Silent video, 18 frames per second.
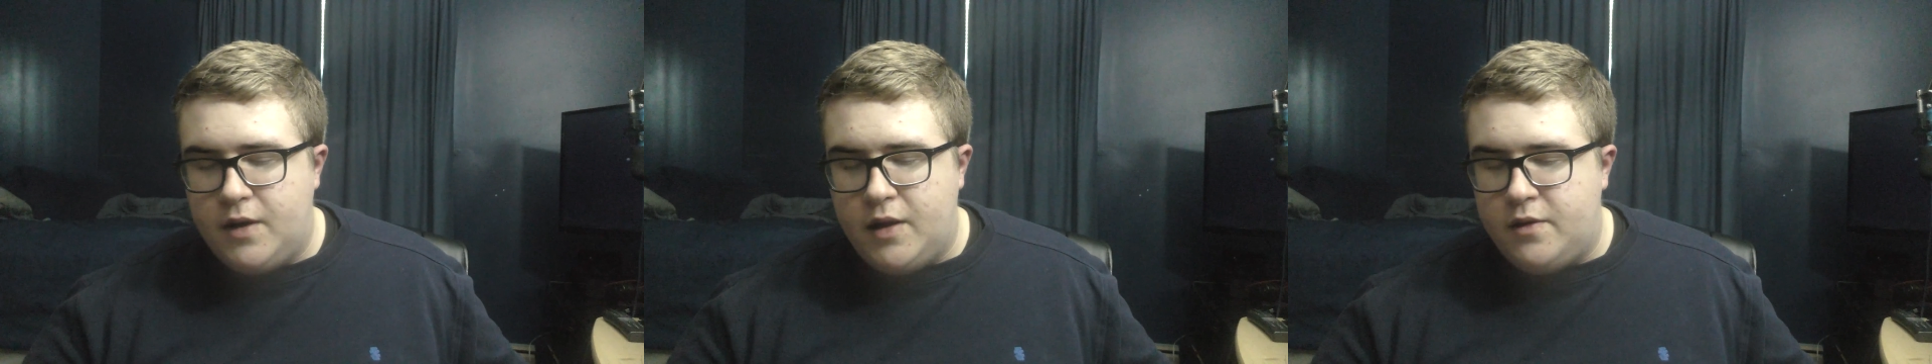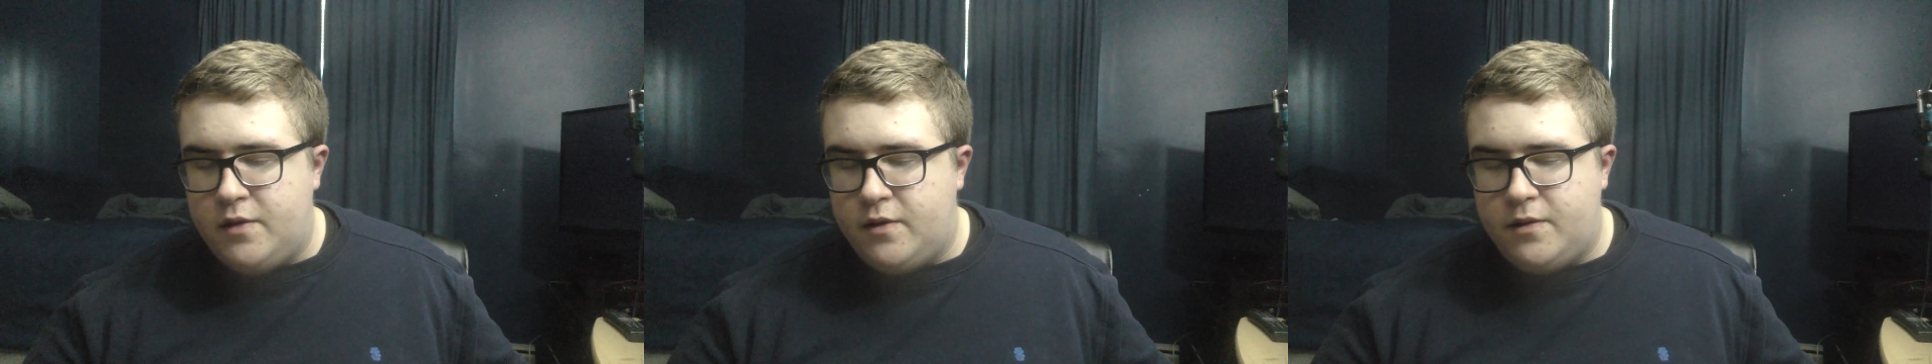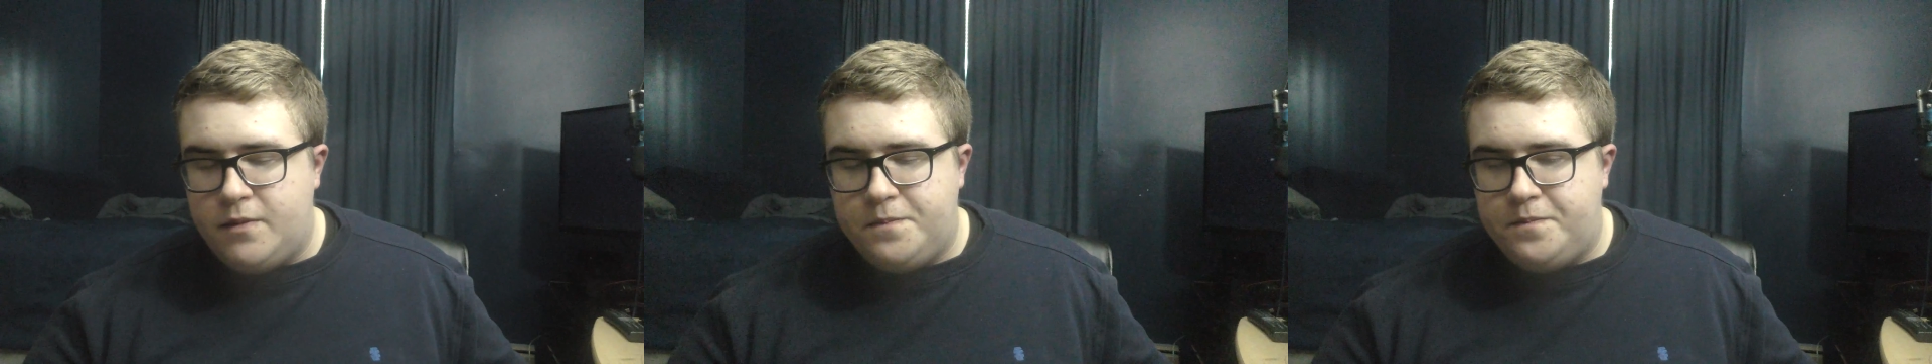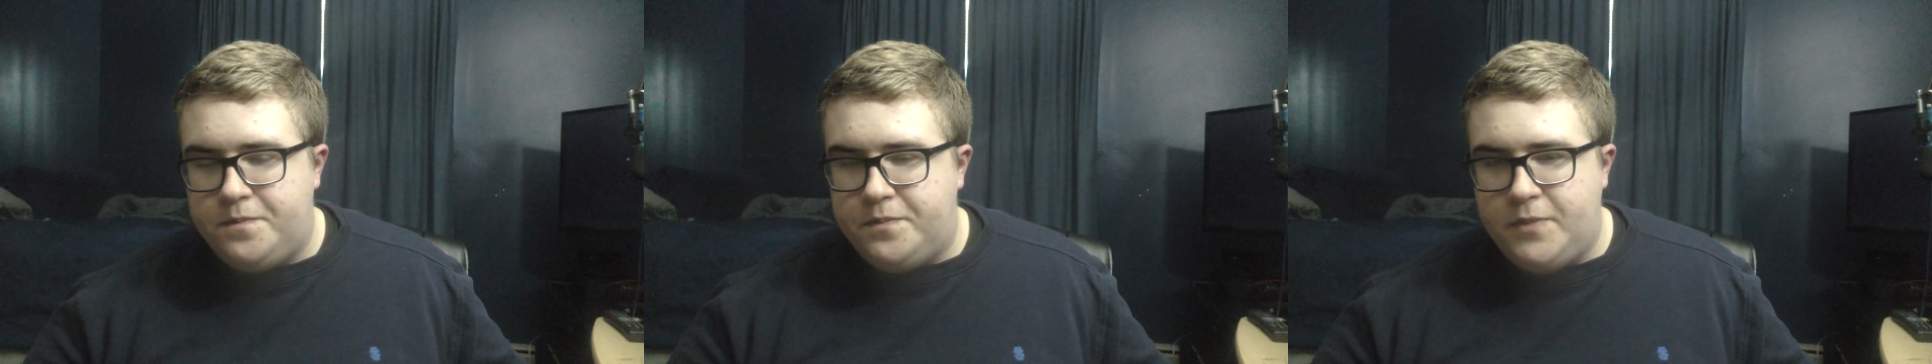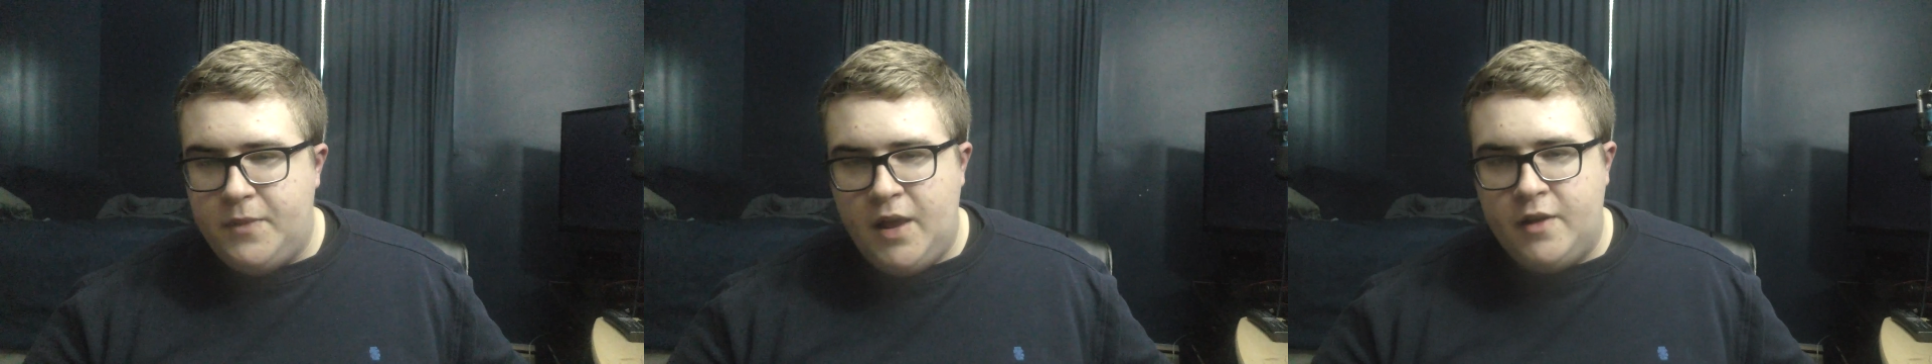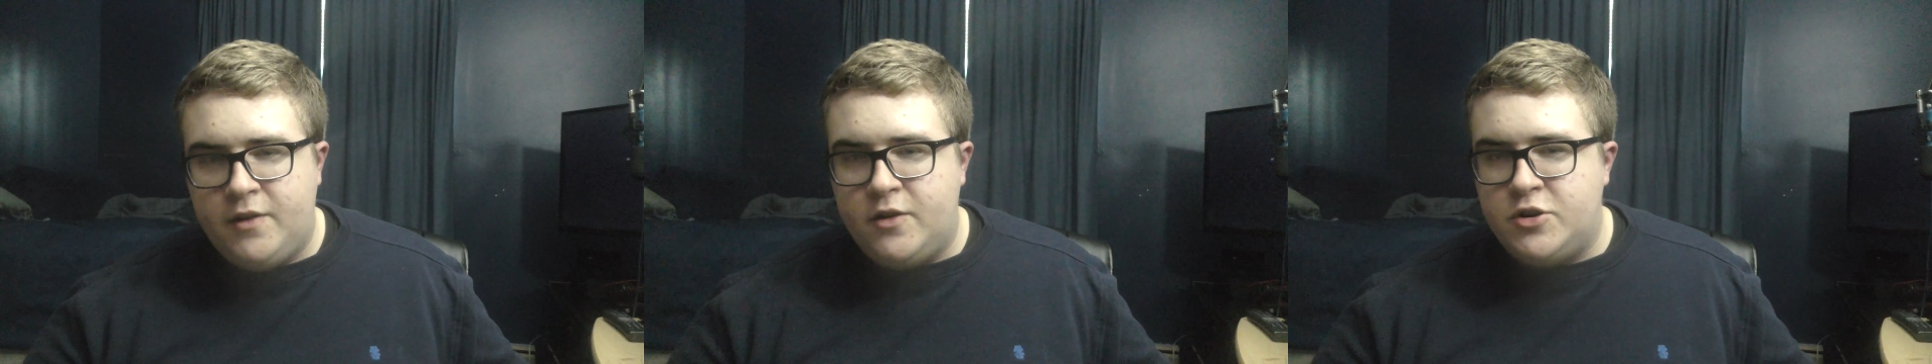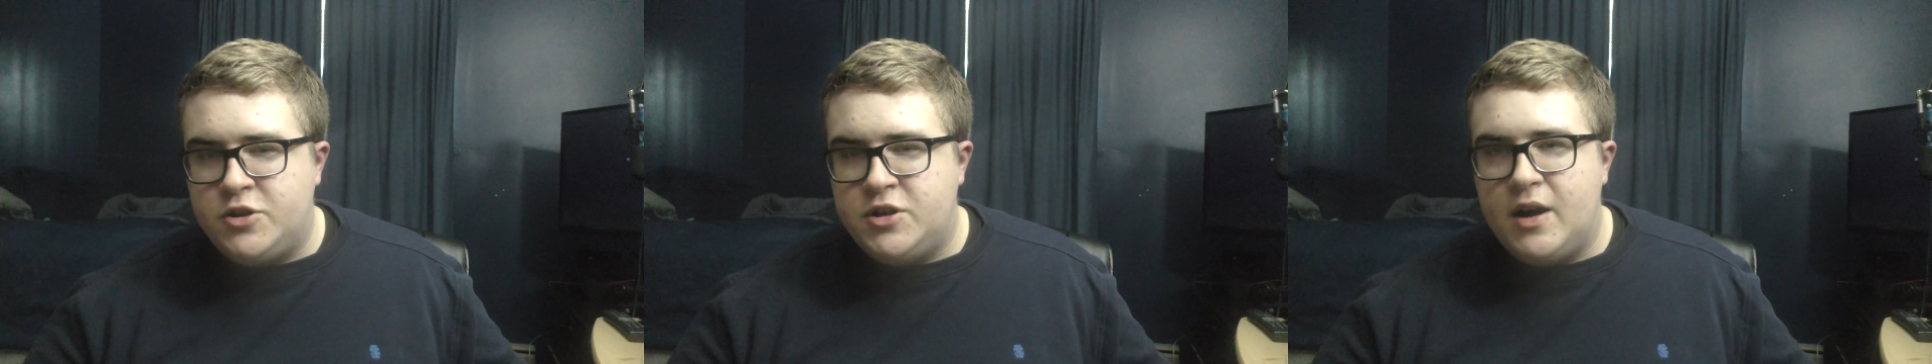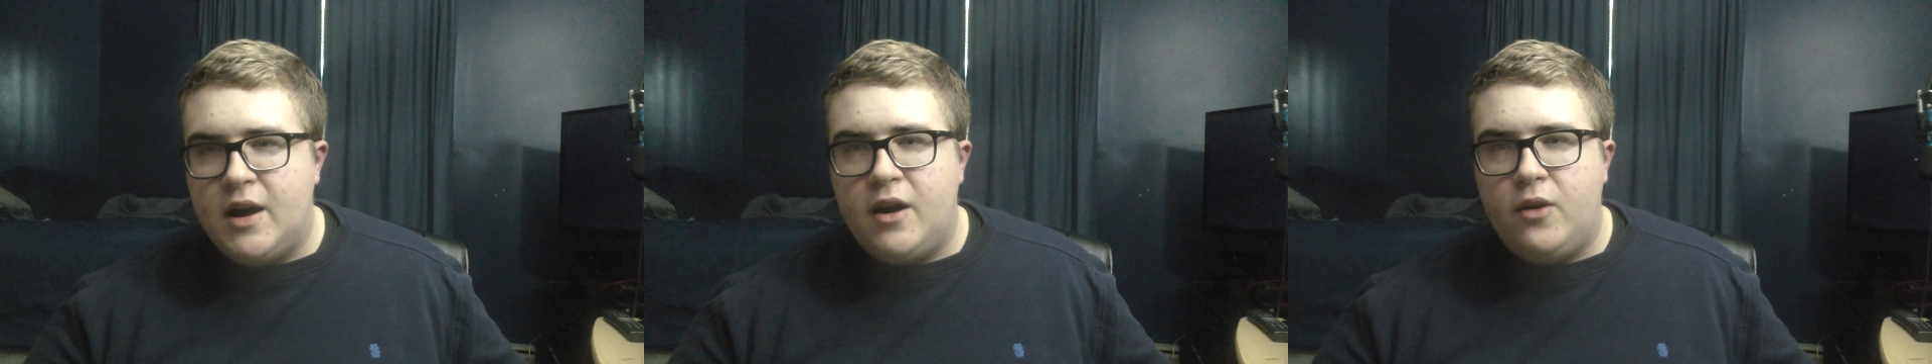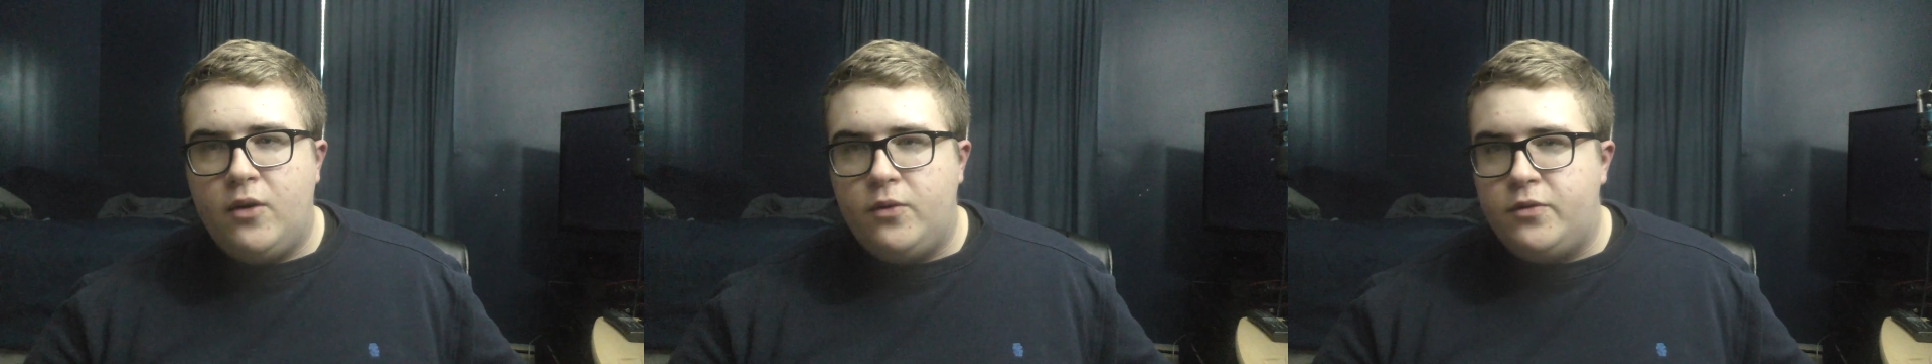It's a
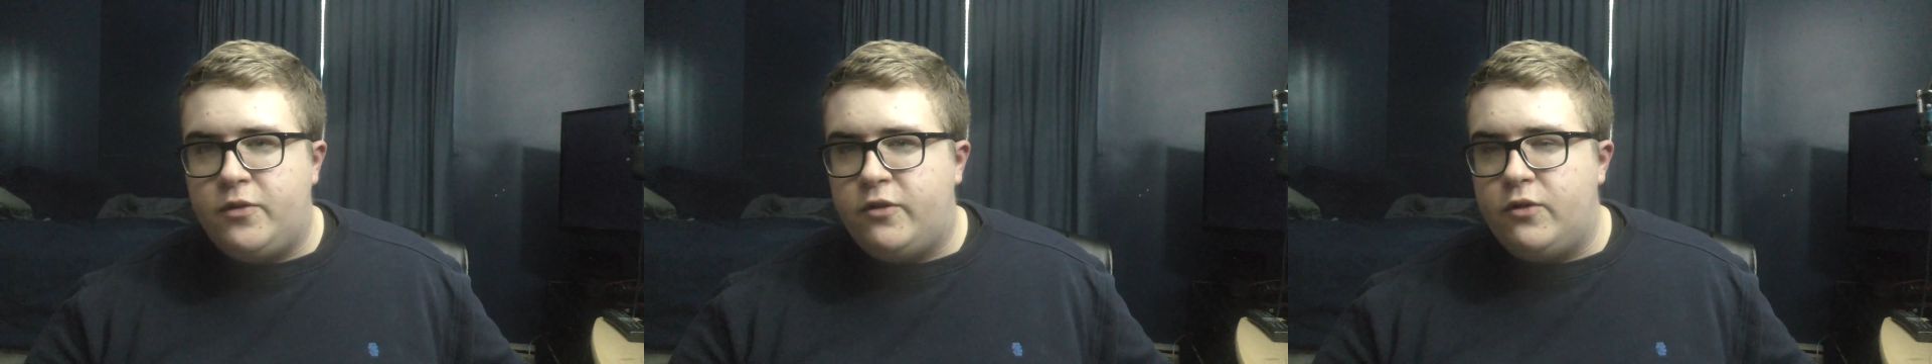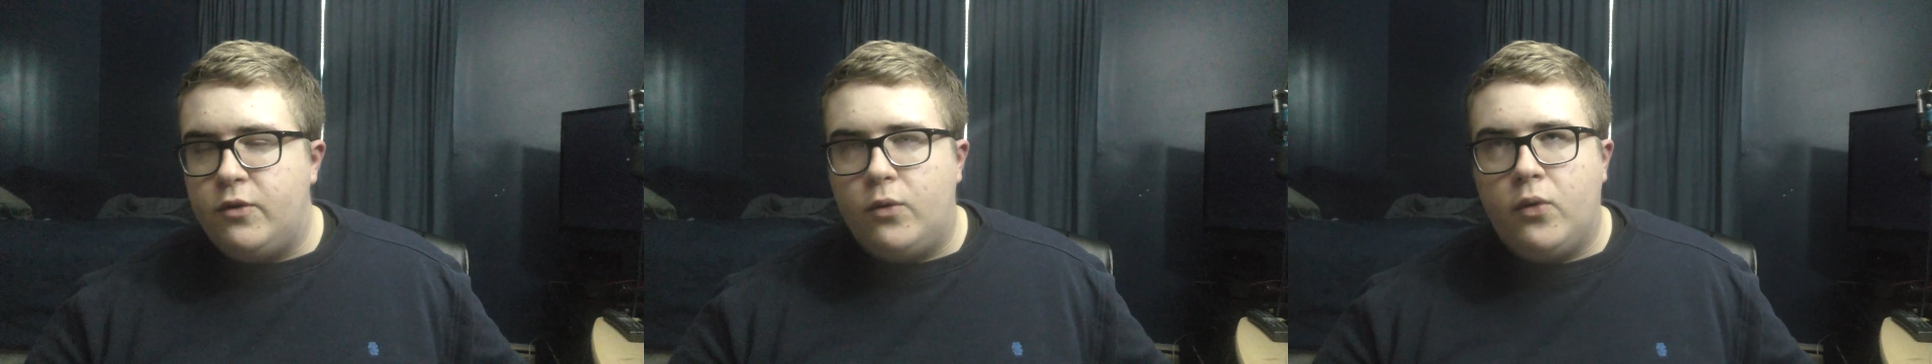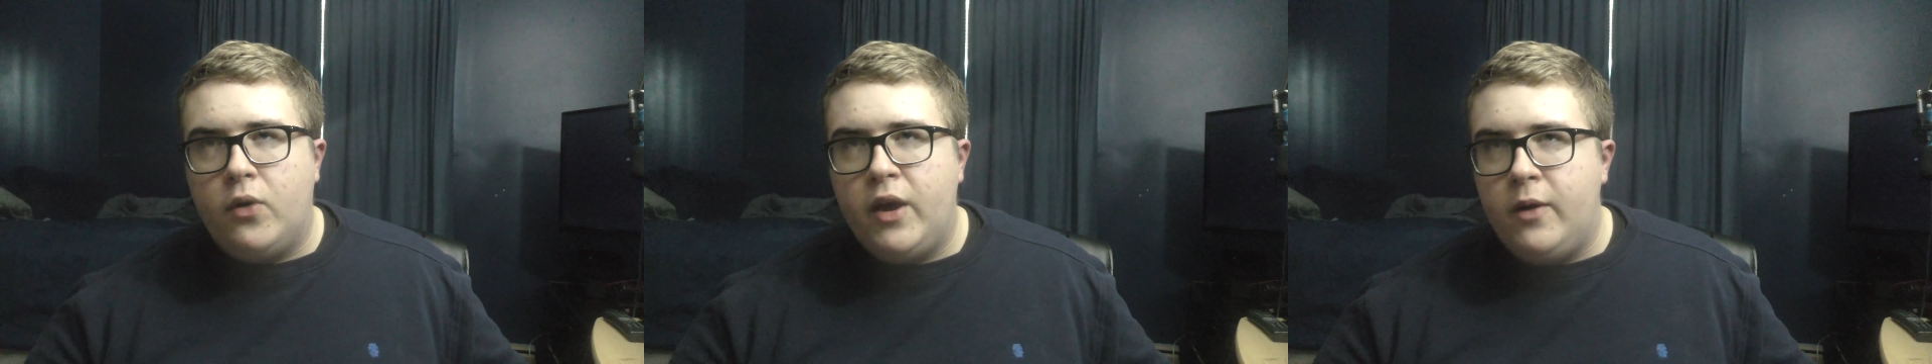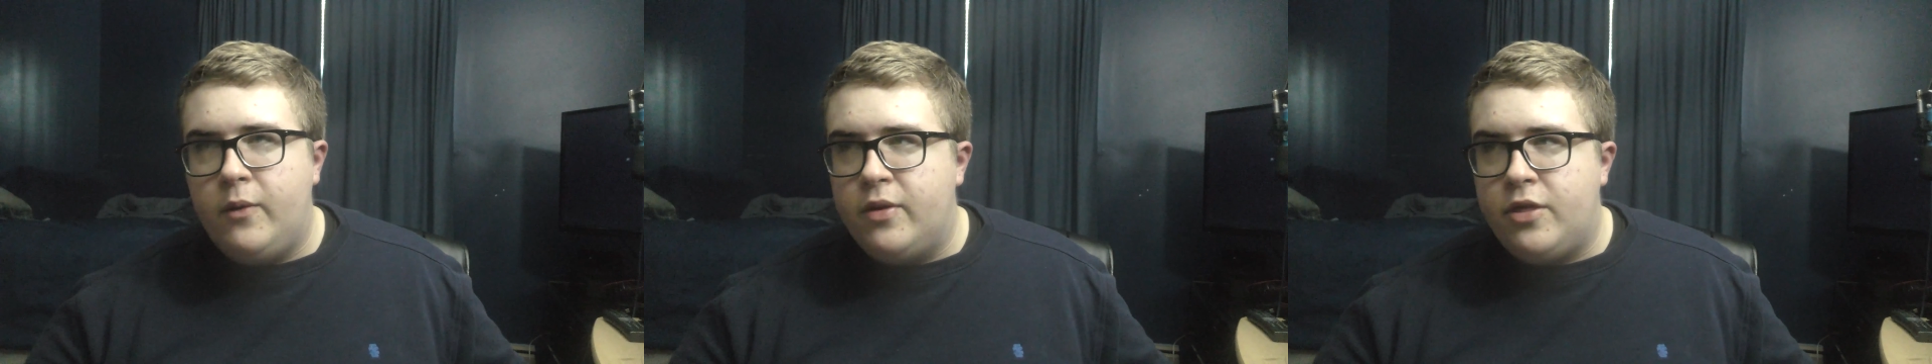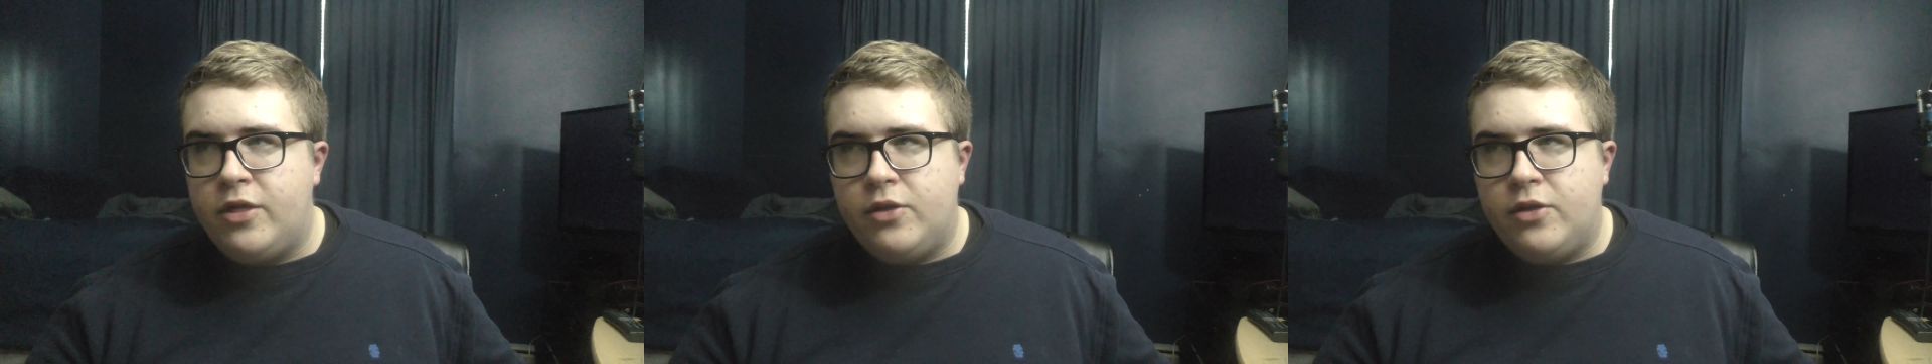Shadow story with